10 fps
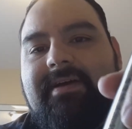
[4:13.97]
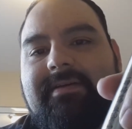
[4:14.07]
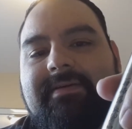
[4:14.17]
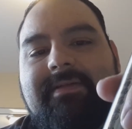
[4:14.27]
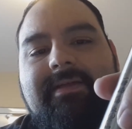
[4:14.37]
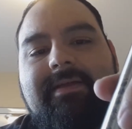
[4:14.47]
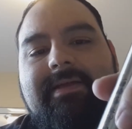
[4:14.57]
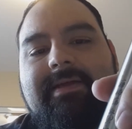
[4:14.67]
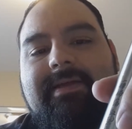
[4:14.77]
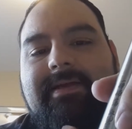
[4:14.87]
rattle.
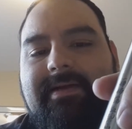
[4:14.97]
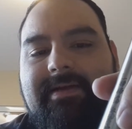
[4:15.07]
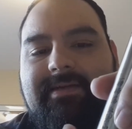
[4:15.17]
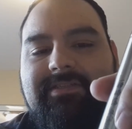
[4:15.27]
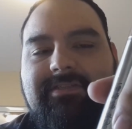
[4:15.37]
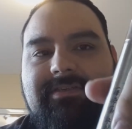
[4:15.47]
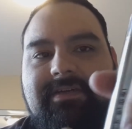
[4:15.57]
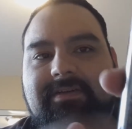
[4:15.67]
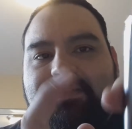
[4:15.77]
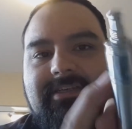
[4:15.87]
So you
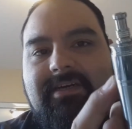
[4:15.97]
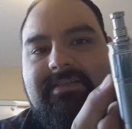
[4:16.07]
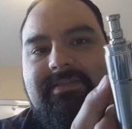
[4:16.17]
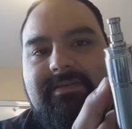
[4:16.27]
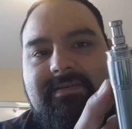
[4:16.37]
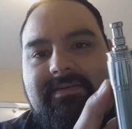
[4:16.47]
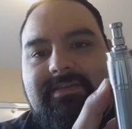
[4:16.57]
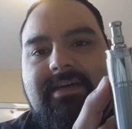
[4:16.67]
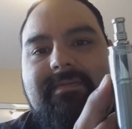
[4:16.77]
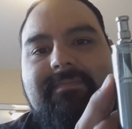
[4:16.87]
got to adjust, you know, your
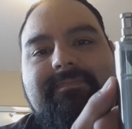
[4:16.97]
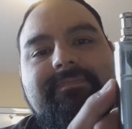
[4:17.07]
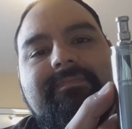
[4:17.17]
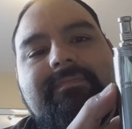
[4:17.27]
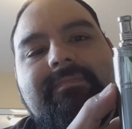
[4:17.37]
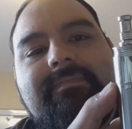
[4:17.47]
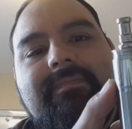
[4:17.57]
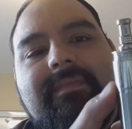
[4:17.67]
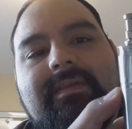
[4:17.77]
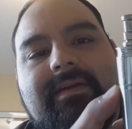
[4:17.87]
top
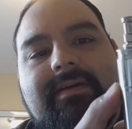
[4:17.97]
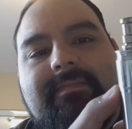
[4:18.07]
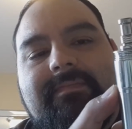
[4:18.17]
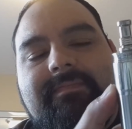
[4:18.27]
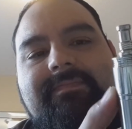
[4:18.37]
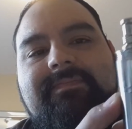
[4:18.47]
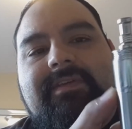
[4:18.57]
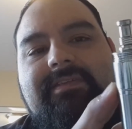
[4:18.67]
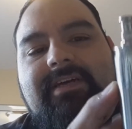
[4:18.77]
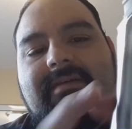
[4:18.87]

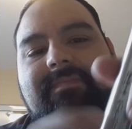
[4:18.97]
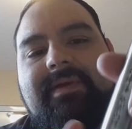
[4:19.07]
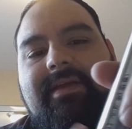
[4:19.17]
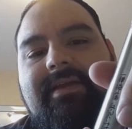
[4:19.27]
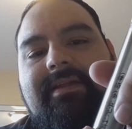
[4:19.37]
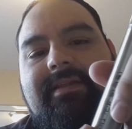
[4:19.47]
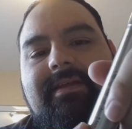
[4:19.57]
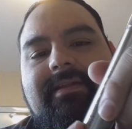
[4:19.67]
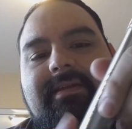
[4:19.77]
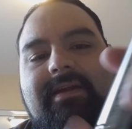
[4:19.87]
pin, and
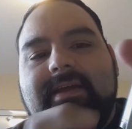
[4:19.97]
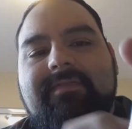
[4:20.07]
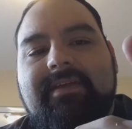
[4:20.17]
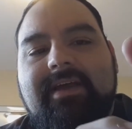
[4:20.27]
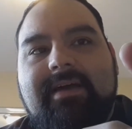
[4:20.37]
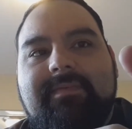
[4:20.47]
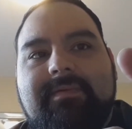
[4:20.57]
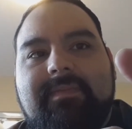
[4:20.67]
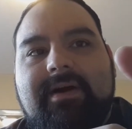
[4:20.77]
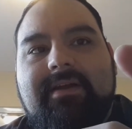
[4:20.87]
then I'd have a gap at
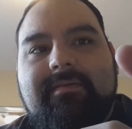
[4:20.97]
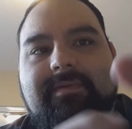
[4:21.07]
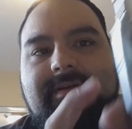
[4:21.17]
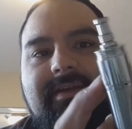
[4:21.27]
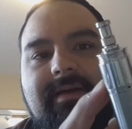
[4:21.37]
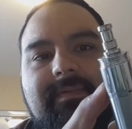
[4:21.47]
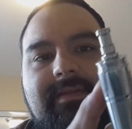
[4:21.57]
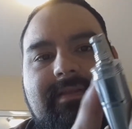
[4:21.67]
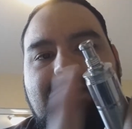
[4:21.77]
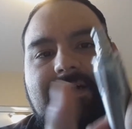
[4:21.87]
the bottom or a gap at
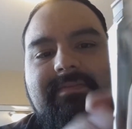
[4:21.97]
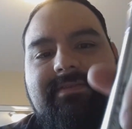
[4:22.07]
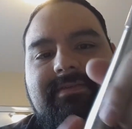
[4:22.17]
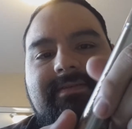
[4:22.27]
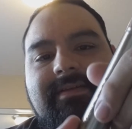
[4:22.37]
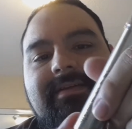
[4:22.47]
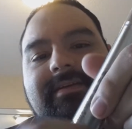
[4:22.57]
the top. So